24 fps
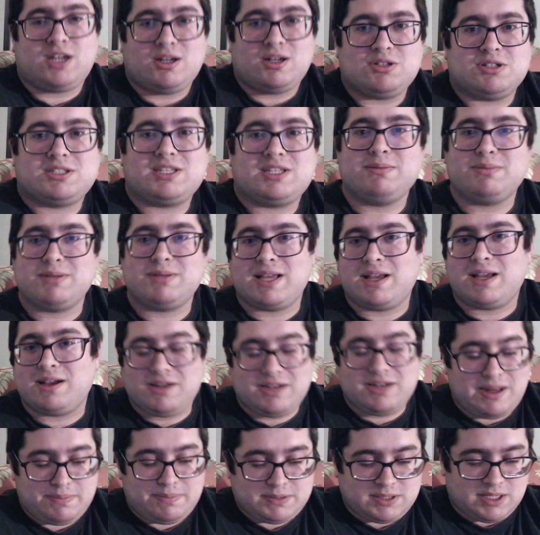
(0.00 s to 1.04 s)
just keeps getting good
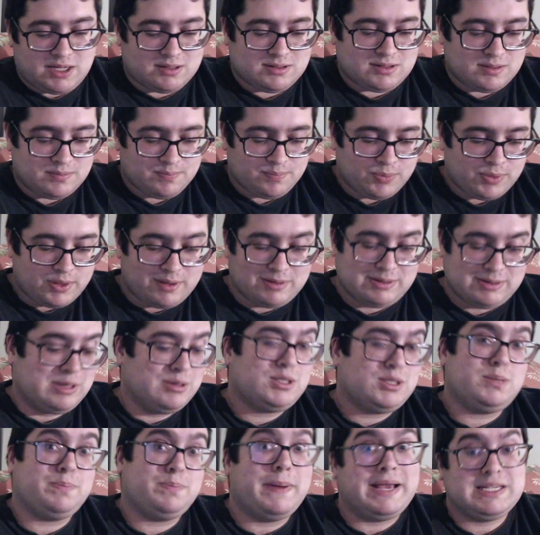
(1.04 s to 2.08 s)
episodes. There was no
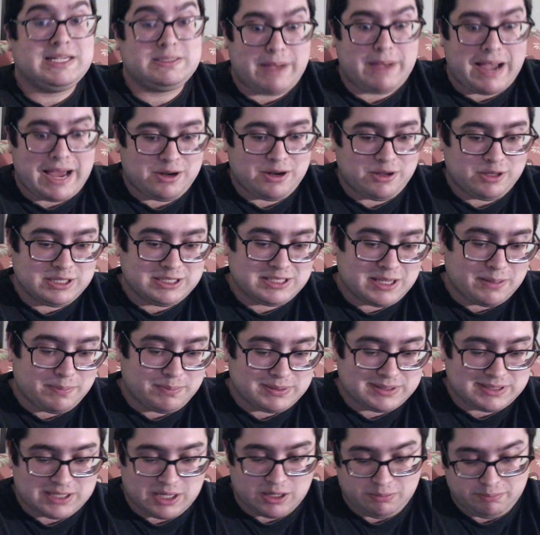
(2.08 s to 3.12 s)
space battle this
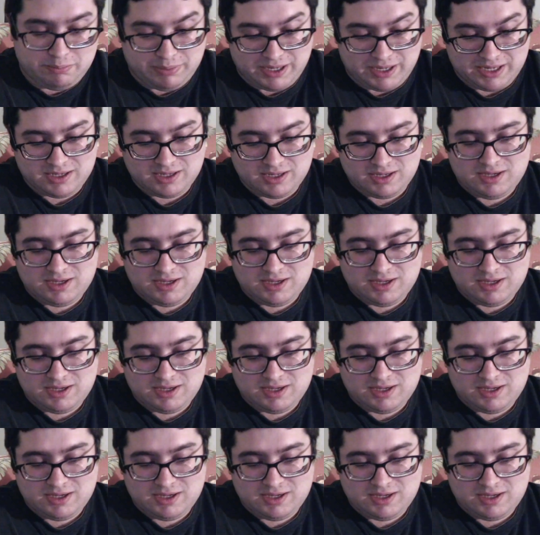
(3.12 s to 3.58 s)
episode, but